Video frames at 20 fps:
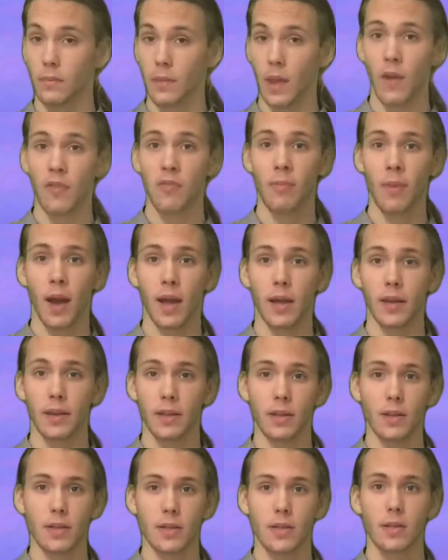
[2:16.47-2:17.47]
Now for my
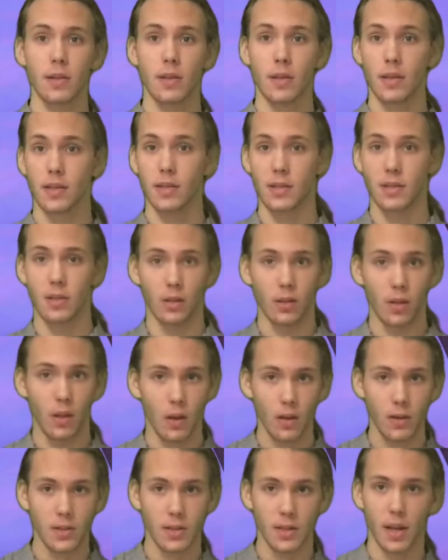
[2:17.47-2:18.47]
ideas. Since the
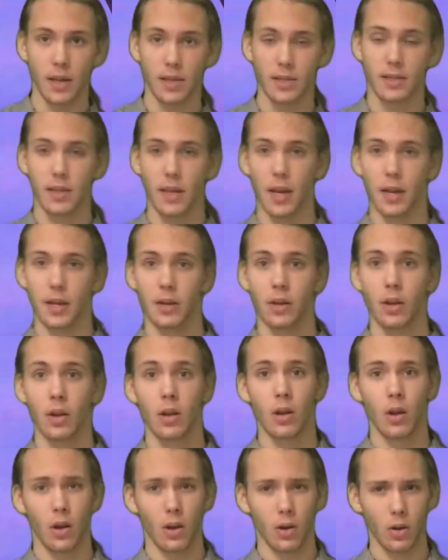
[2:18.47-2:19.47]
laws that I stated
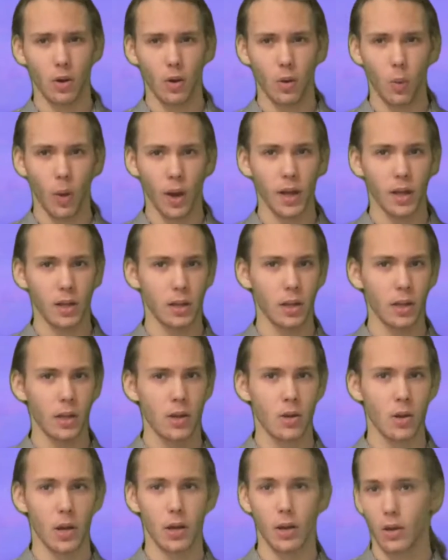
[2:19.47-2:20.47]
are quite
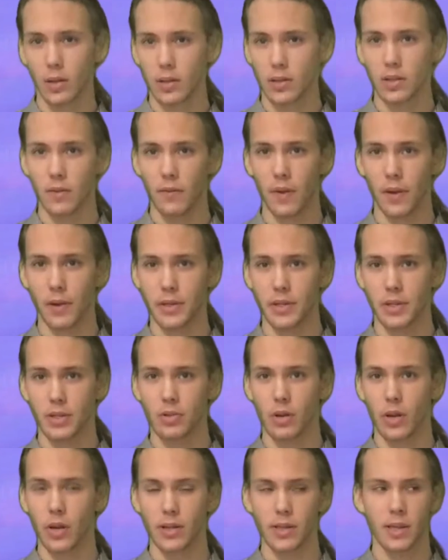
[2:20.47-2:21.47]
clear and also very
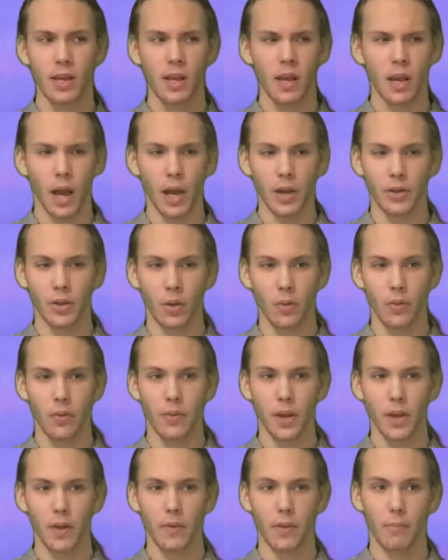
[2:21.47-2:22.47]
strict, I don't
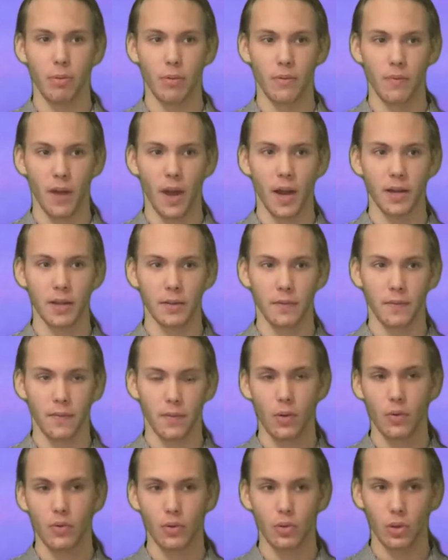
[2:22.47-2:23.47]
think that providing
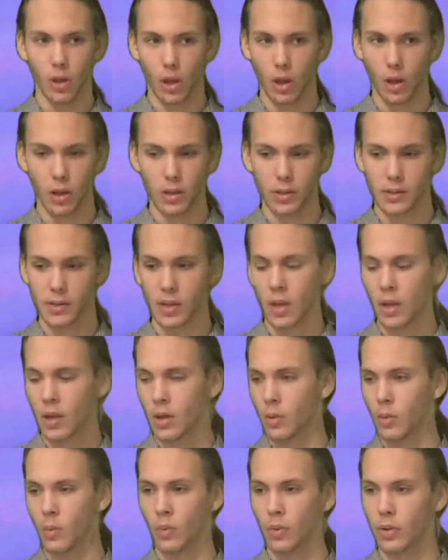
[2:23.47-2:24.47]
further laws
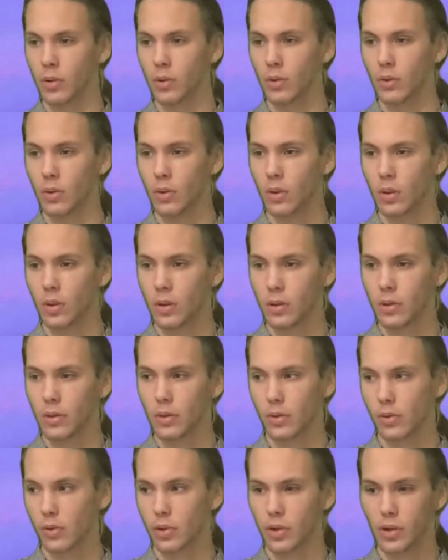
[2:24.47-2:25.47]
will
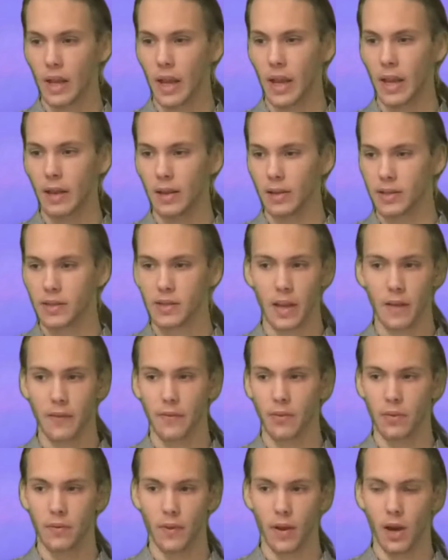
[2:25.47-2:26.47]
create a
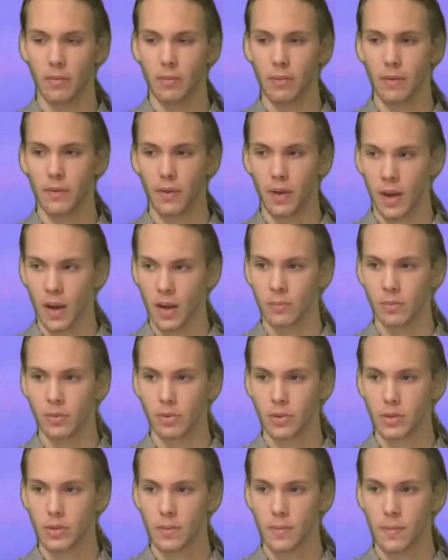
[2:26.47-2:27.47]
safer environment for
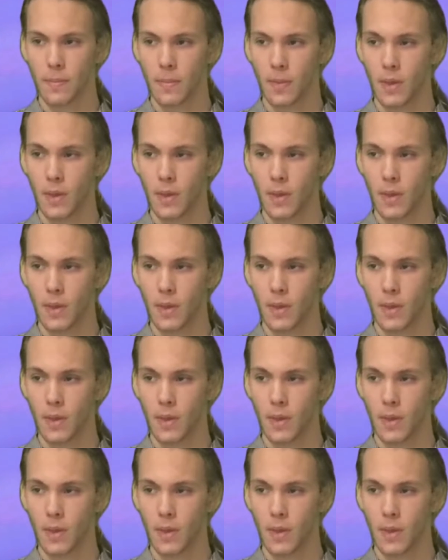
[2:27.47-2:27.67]
animals.